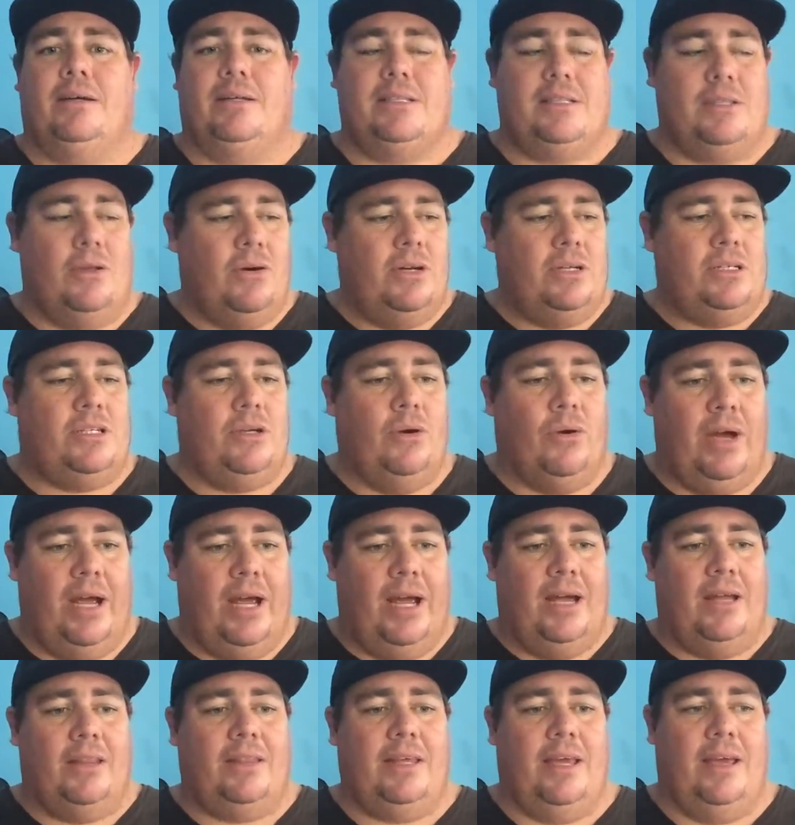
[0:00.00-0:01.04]
As long as
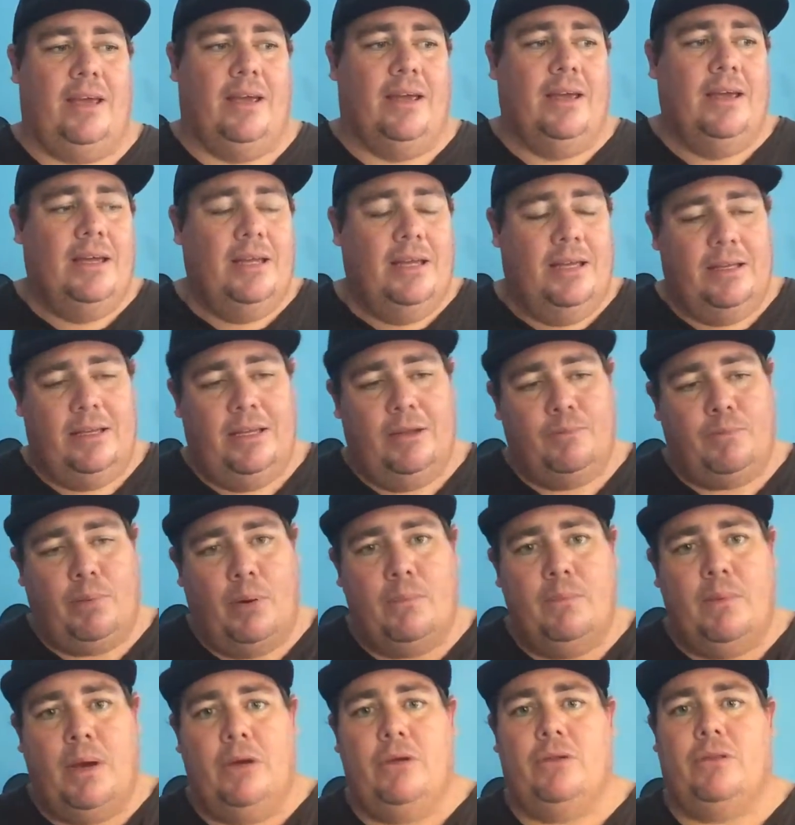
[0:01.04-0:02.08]
you're out there, you
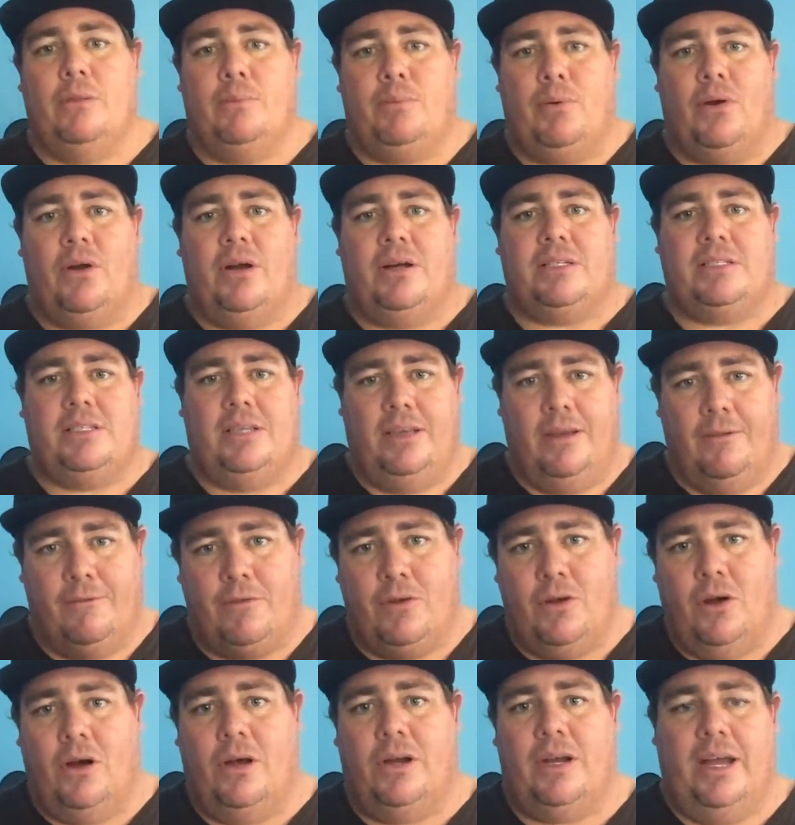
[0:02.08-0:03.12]
promote the products that you've
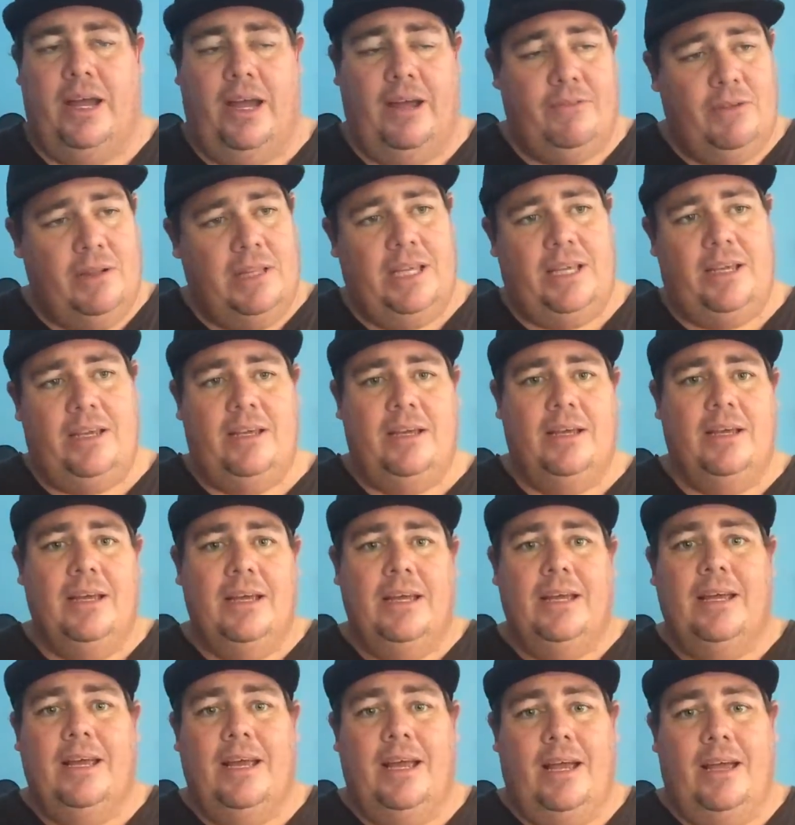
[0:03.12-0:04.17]
got heavily,
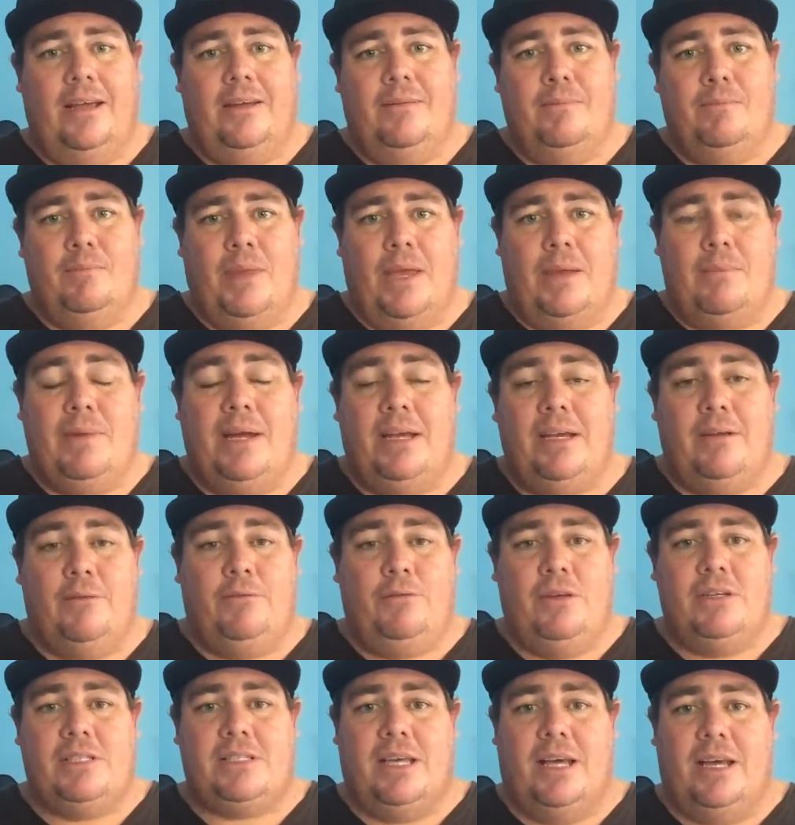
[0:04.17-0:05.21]
and make a
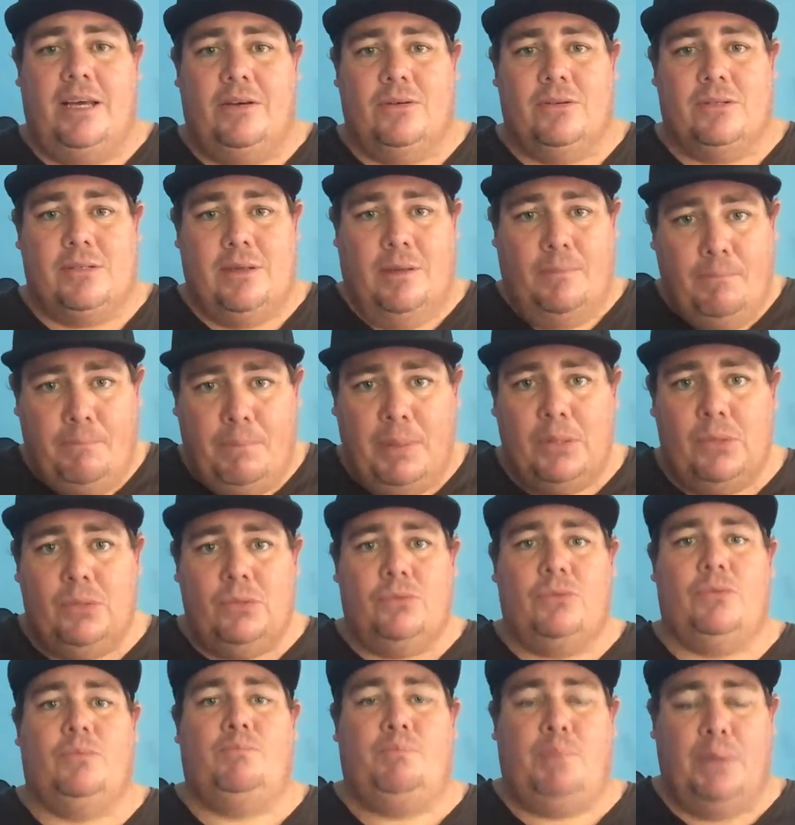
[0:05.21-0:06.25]
few sales and
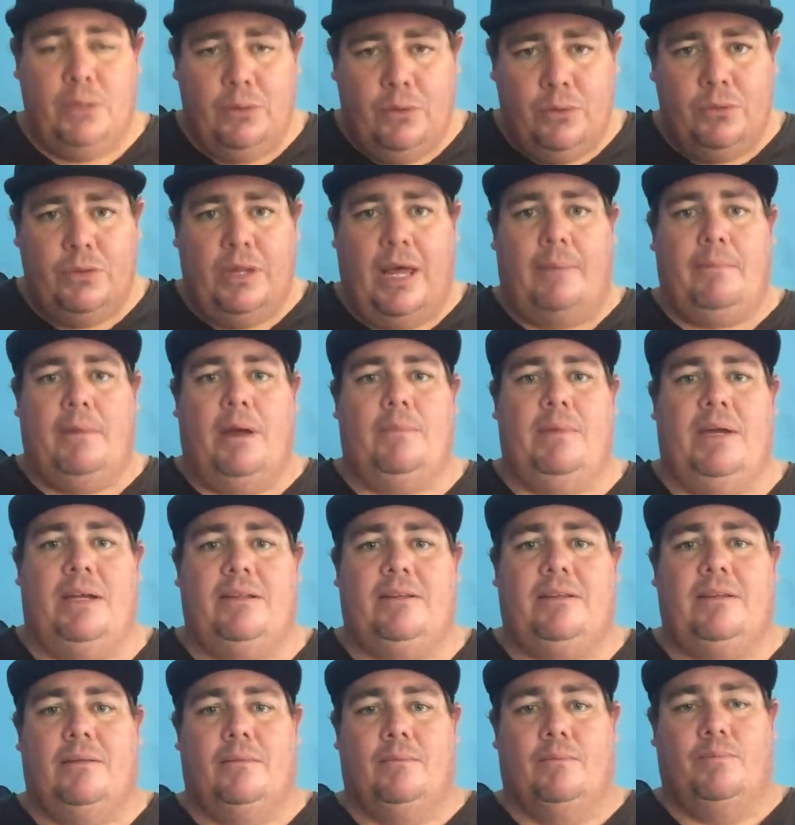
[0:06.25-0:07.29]
build that
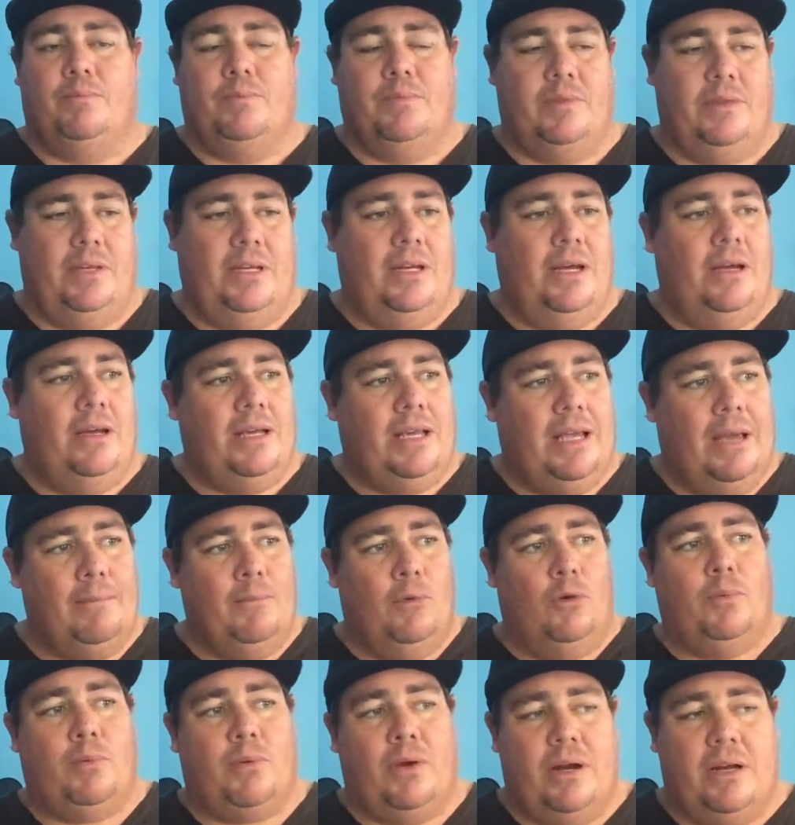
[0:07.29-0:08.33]
momentum, get
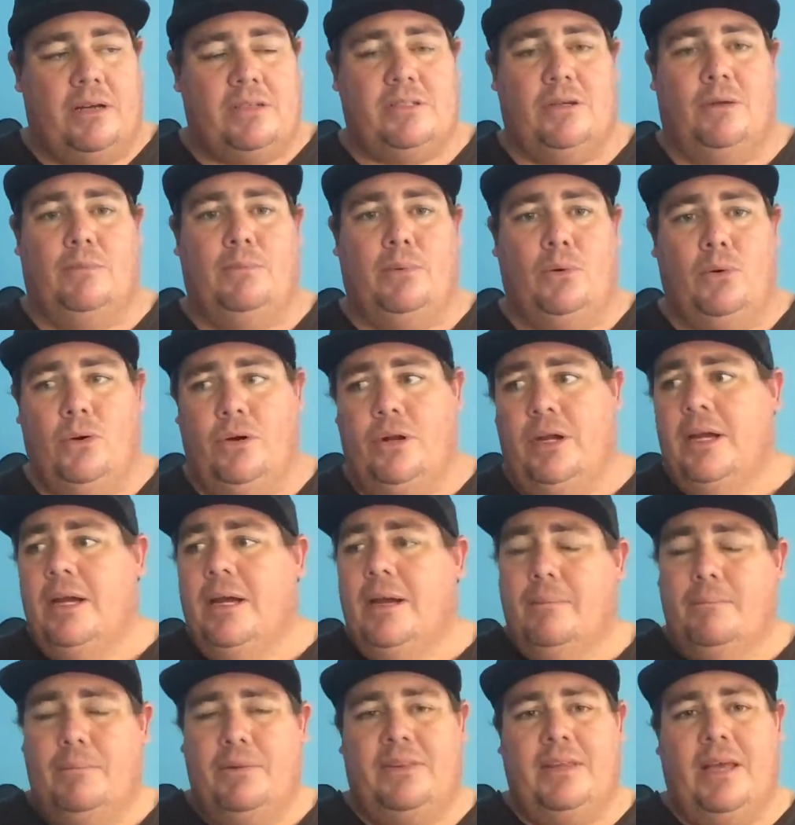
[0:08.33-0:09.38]
more products on board,
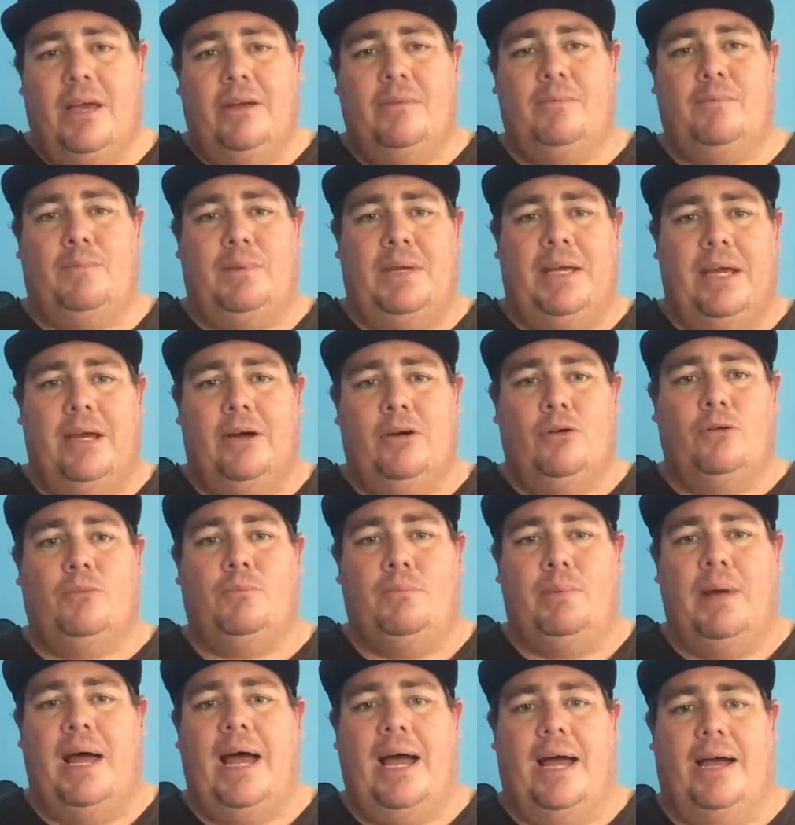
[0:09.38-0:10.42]
but don't be held
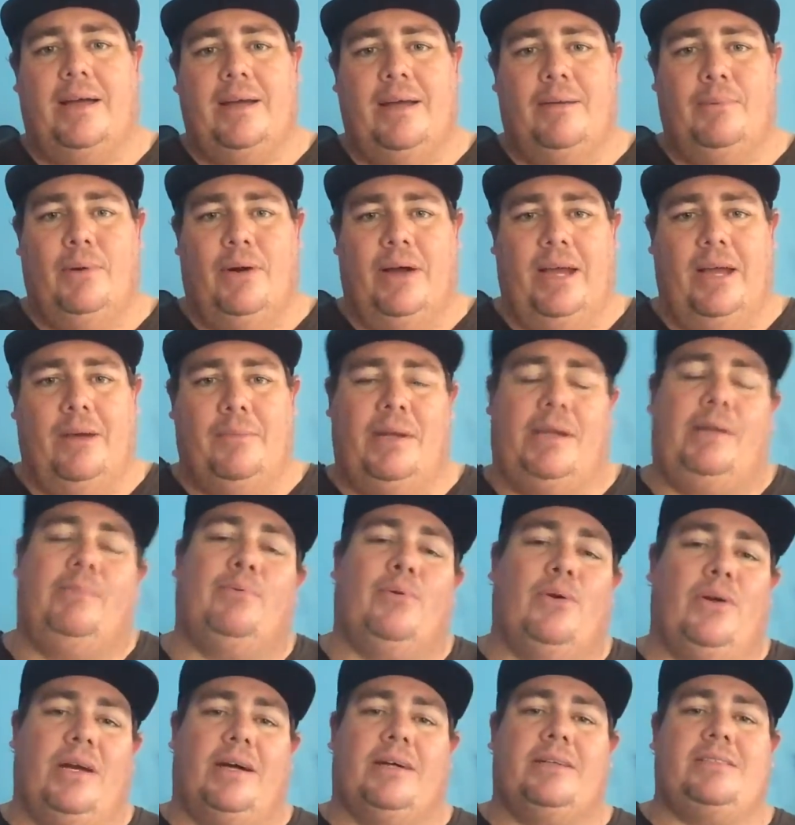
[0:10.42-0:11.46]
back by how many
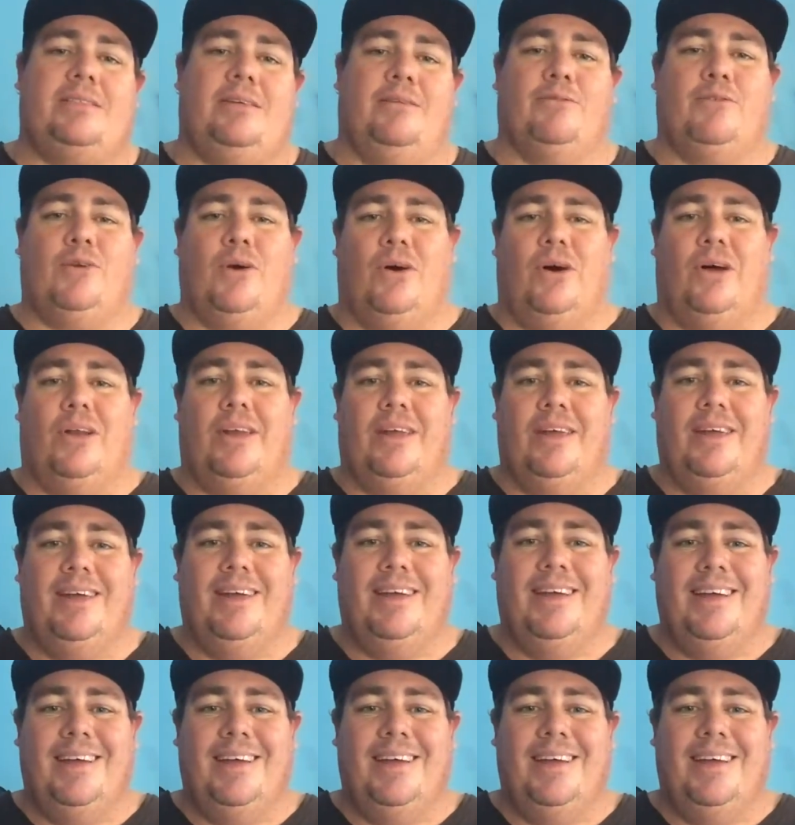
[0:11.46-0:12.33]
products you've got